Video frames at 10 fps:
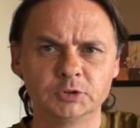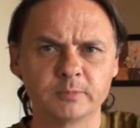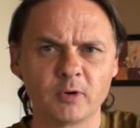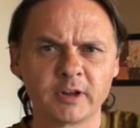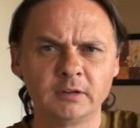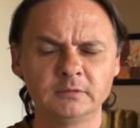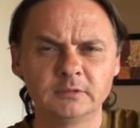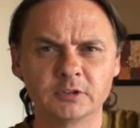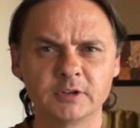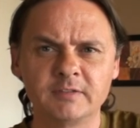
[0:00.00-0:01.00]
Good morning,
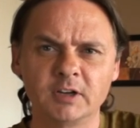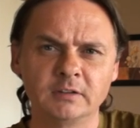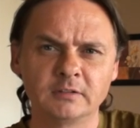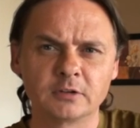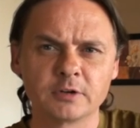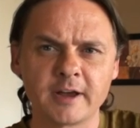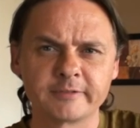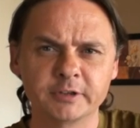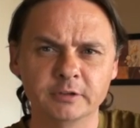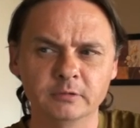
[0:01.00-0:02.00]
good evening, good
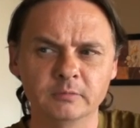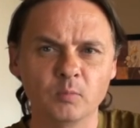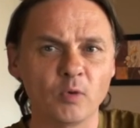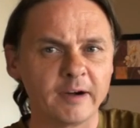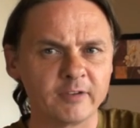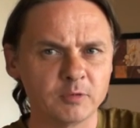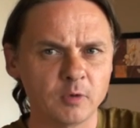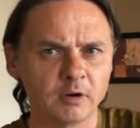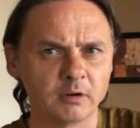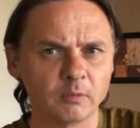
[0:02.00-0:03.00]
afternoon, wherever you
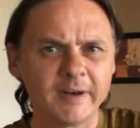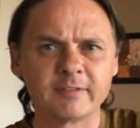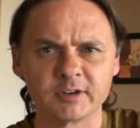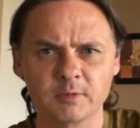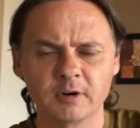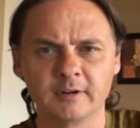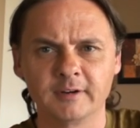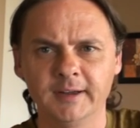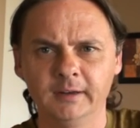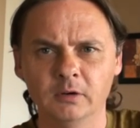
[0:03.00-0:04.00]
are, whenever you
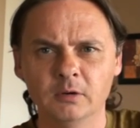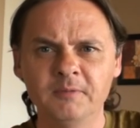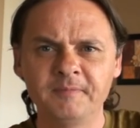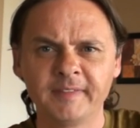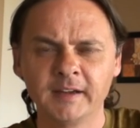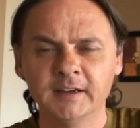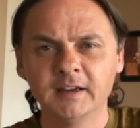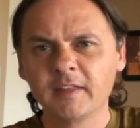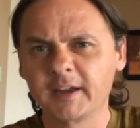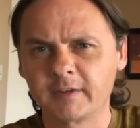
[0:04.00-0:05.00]
are. Hello.
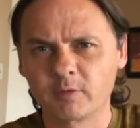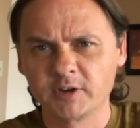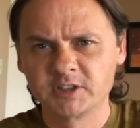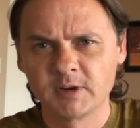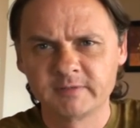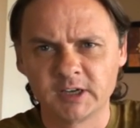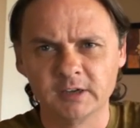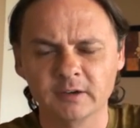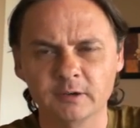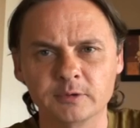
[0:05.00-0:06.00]
Thank you for watching my
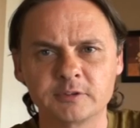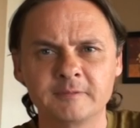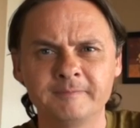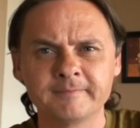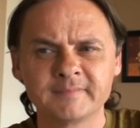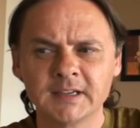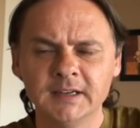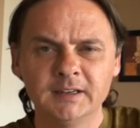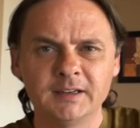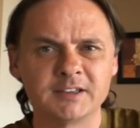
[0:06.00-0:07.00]
videos.
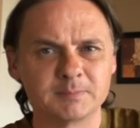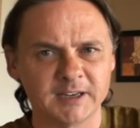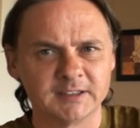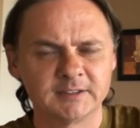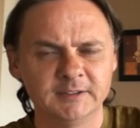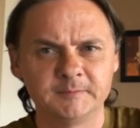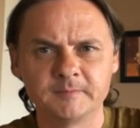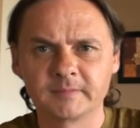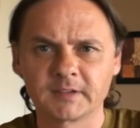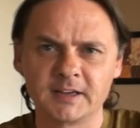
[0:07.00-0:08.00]
It's Mike.
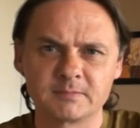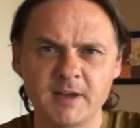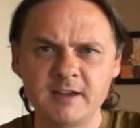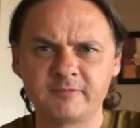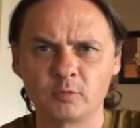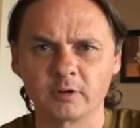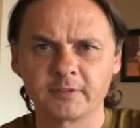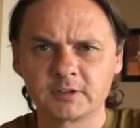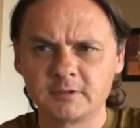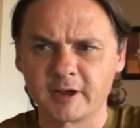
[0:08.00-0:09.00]
It's May
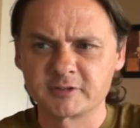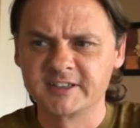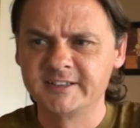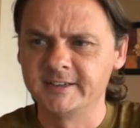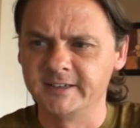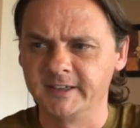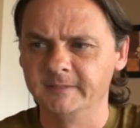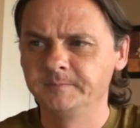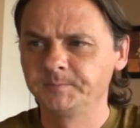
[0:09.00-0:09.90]
4th, 2009.